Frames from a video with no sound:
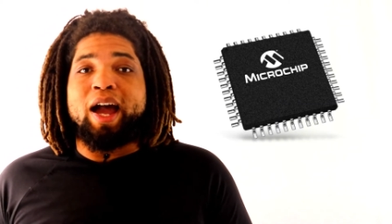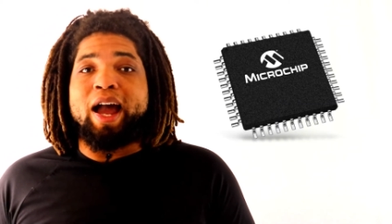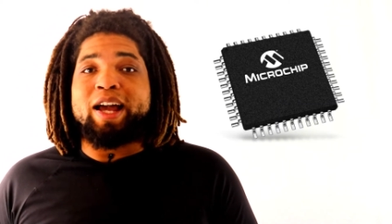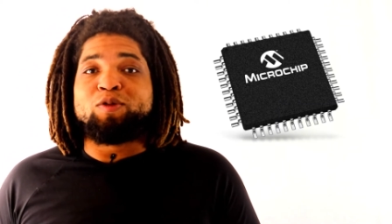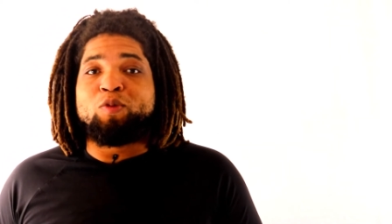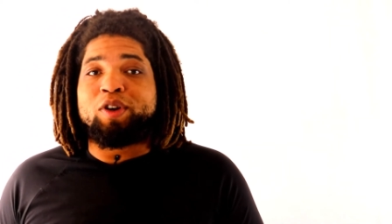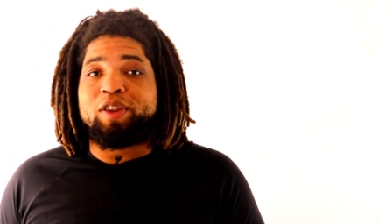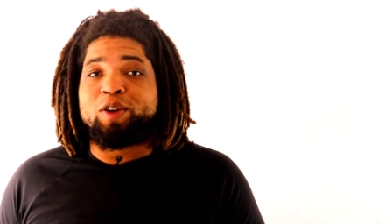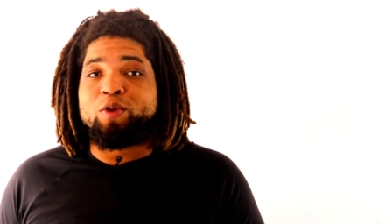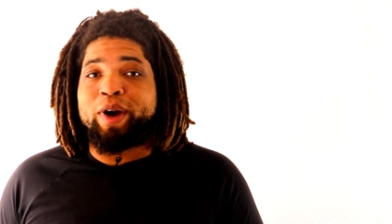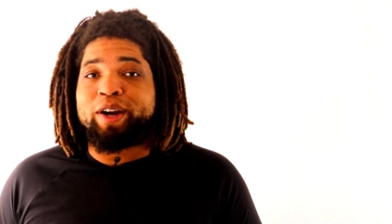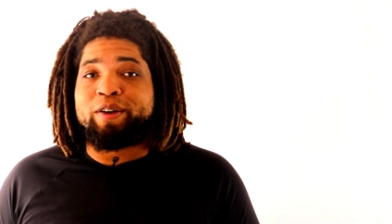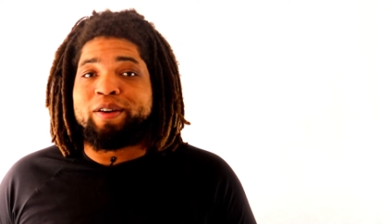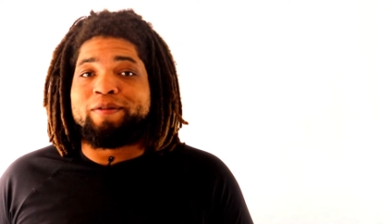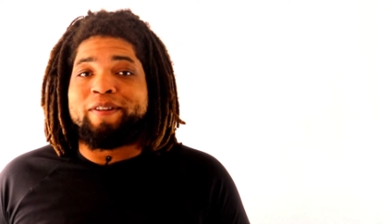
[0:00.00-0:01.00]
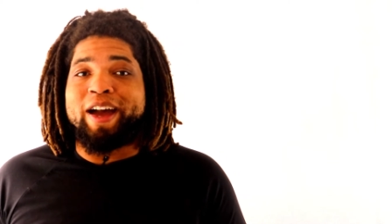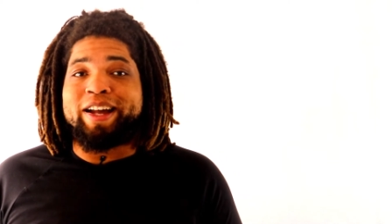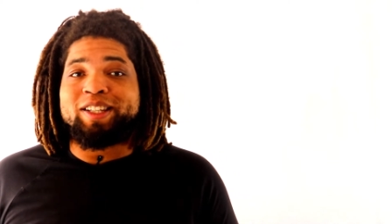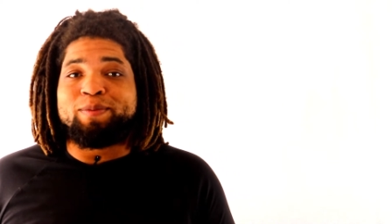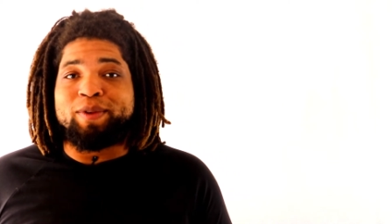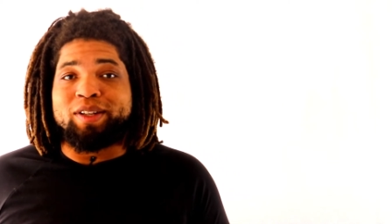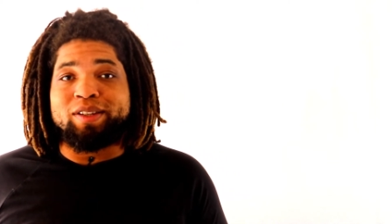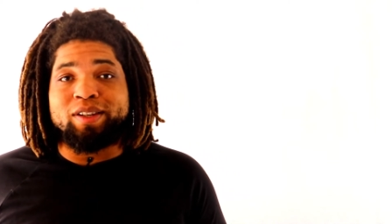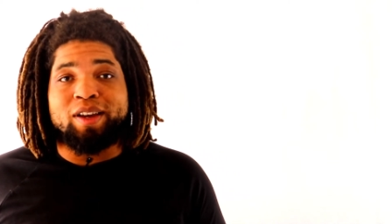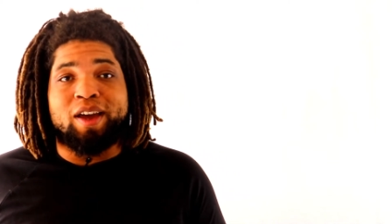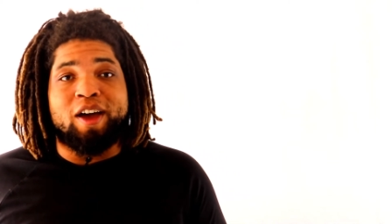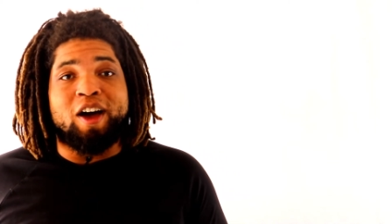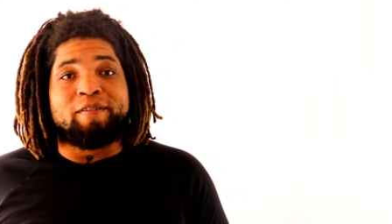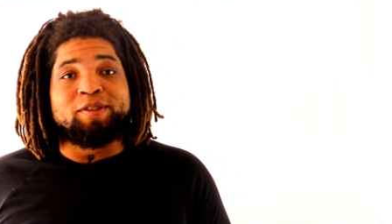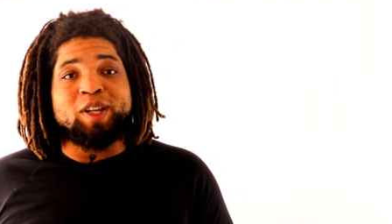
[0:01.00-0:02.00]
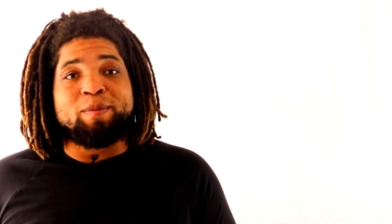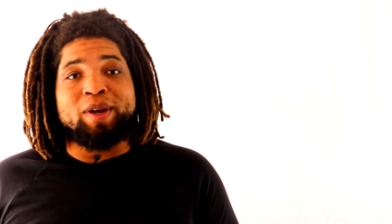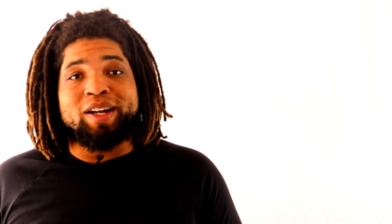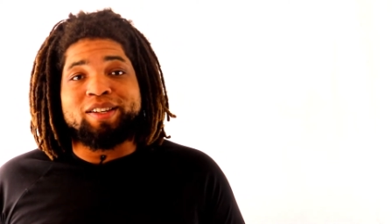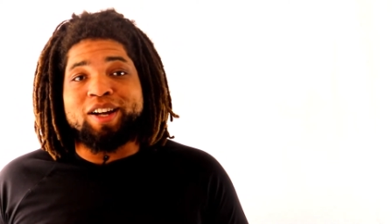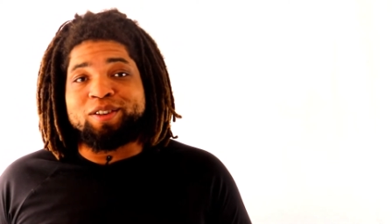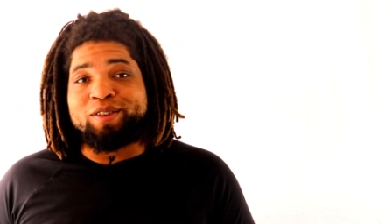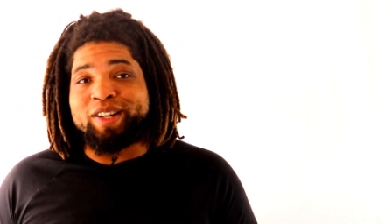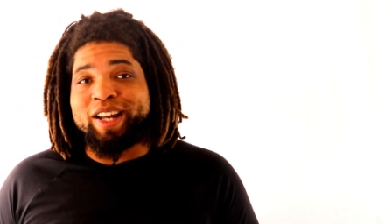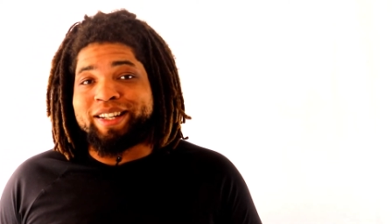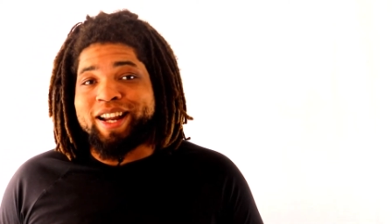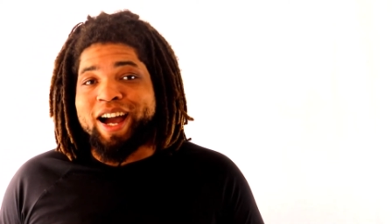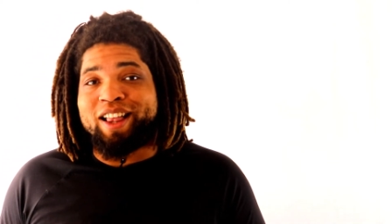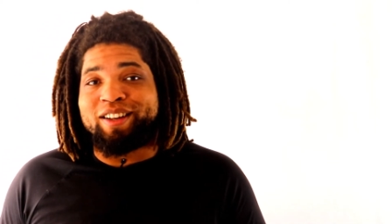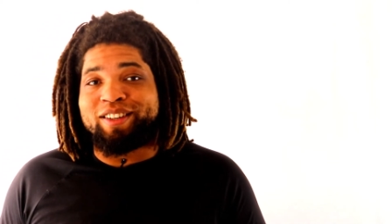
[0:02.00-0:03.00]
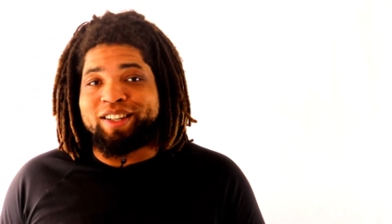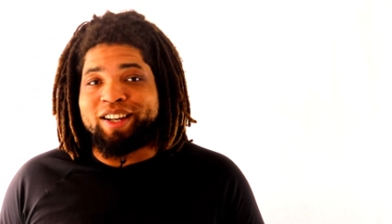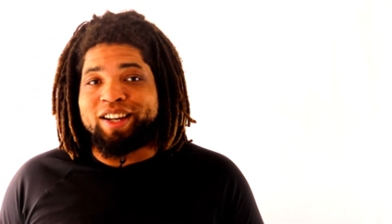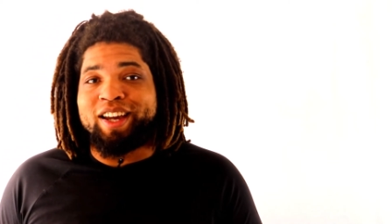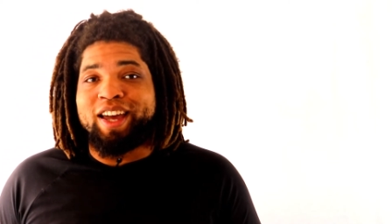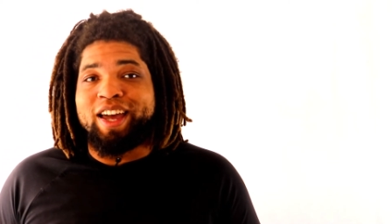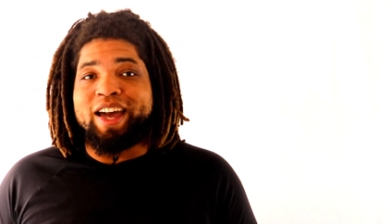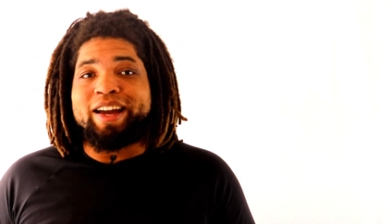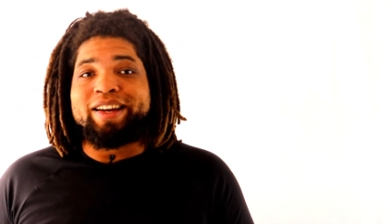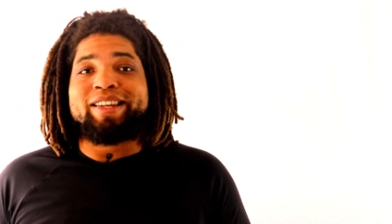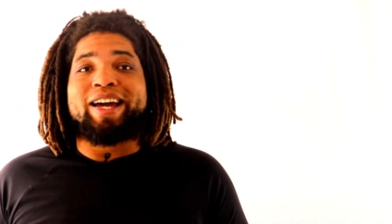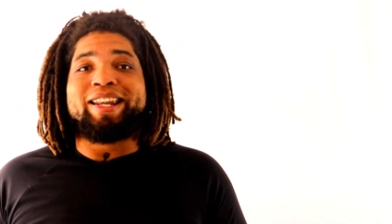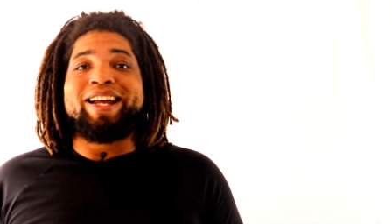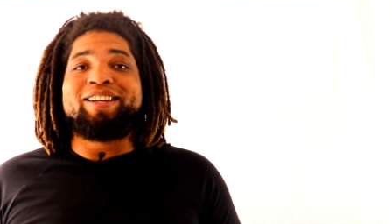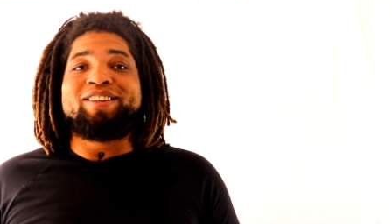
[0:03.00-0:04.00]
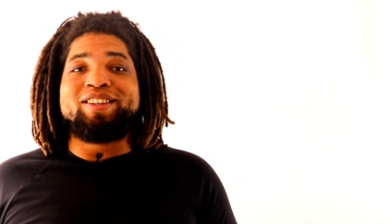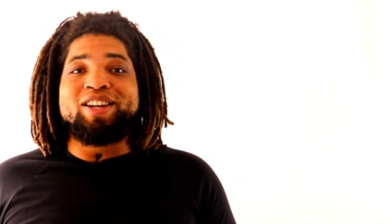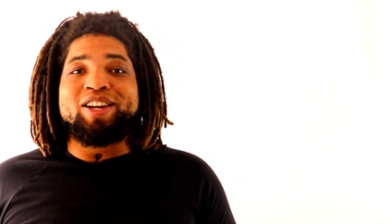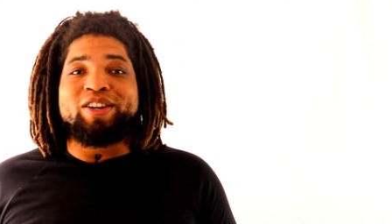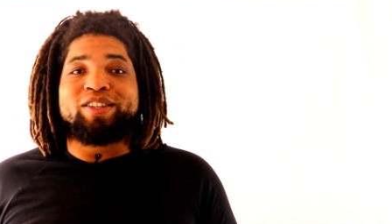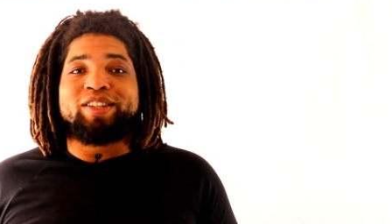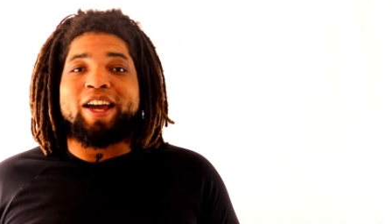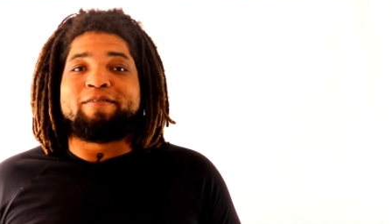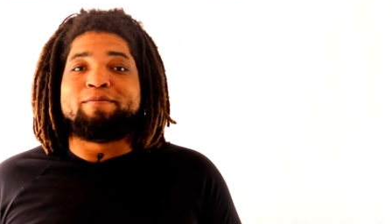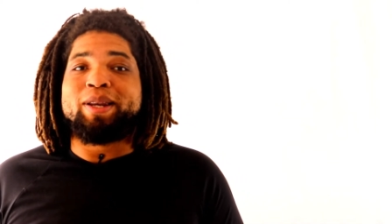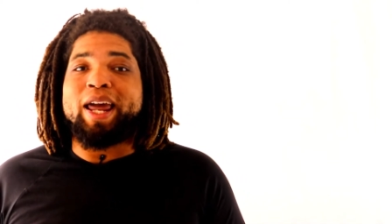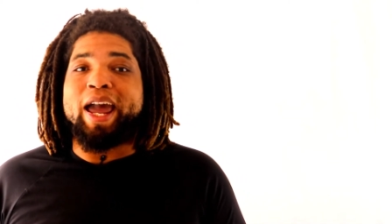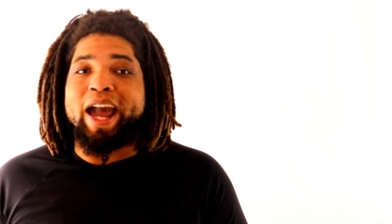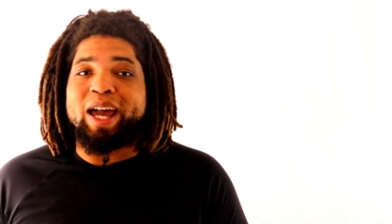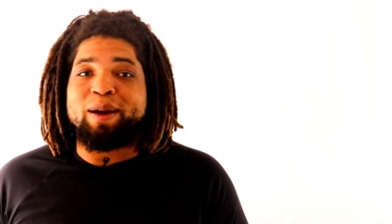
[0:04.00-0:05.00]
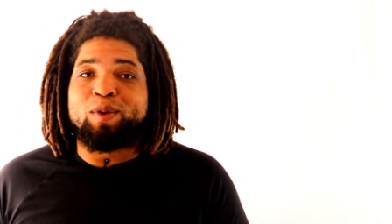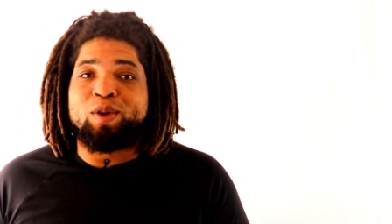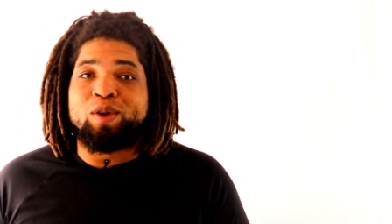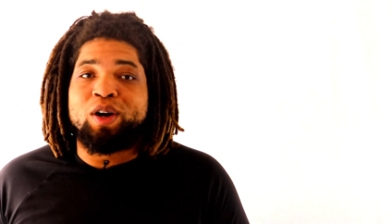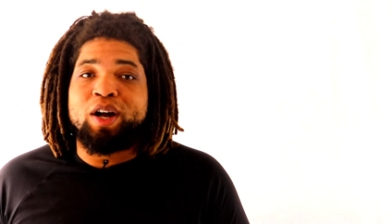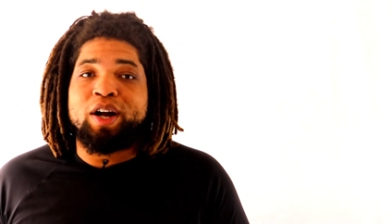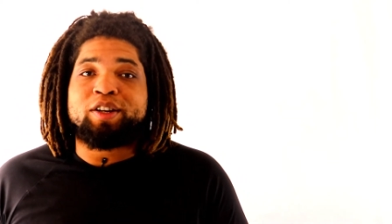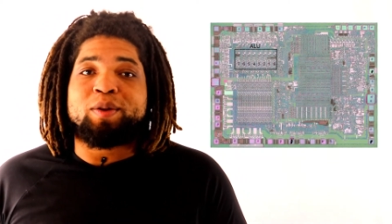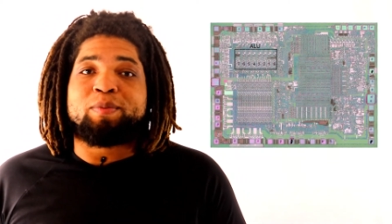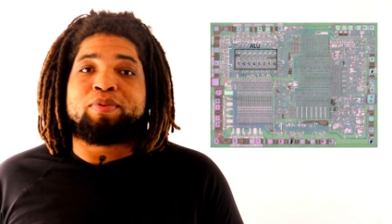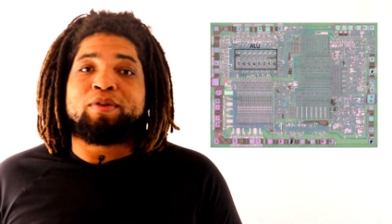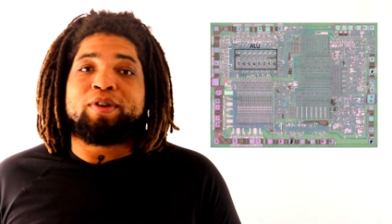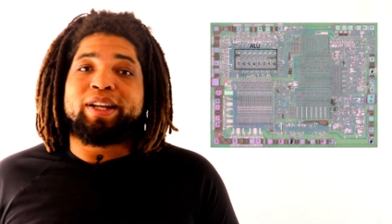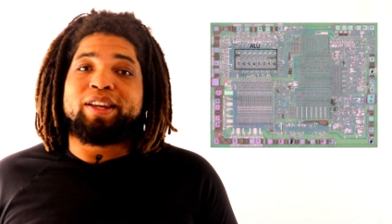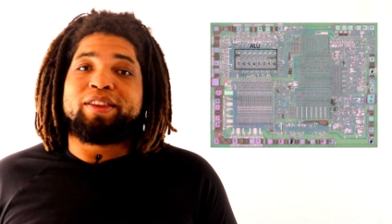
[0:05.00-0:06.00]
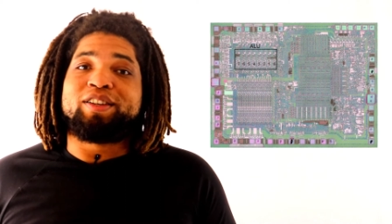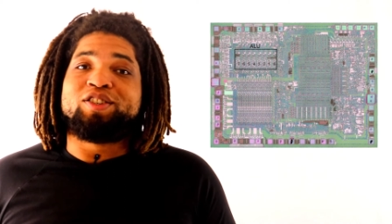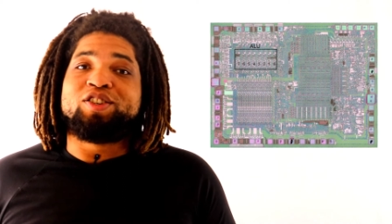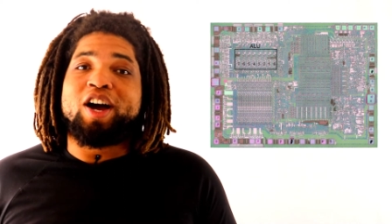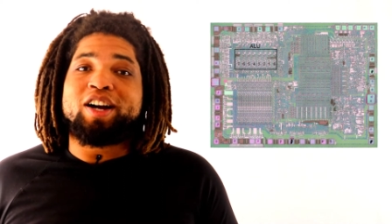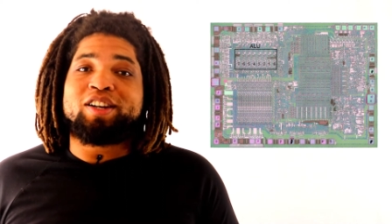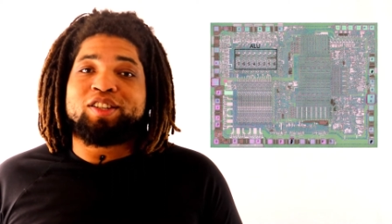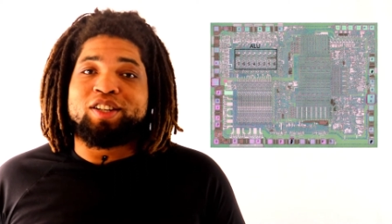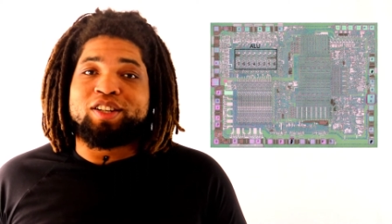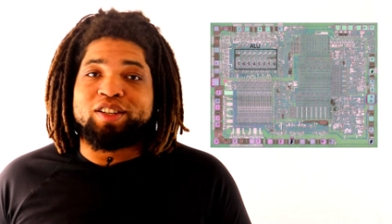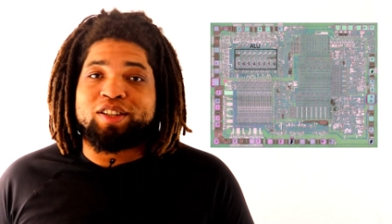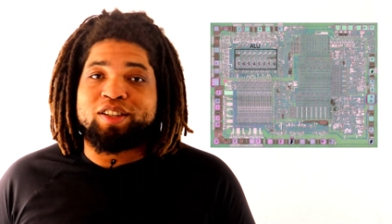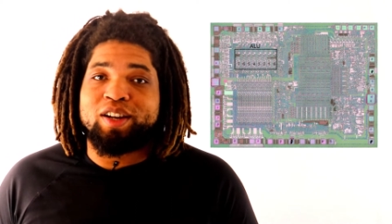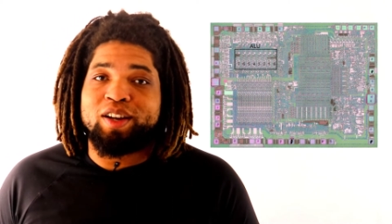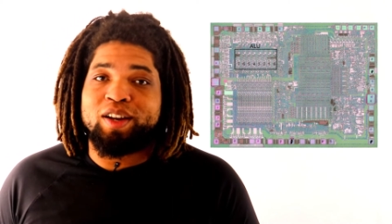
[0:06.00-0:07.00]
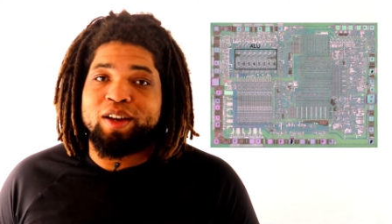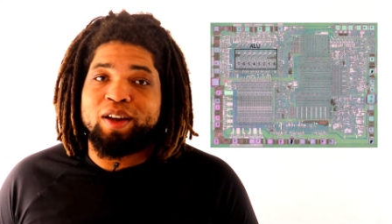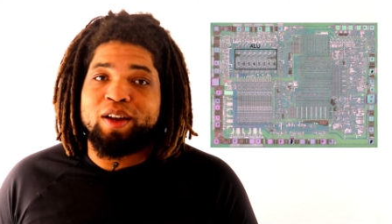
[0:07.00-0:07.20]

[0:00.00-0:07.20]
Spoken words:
as one of the greater advancements of semiconductor technology is that engineers have been able to print the junctions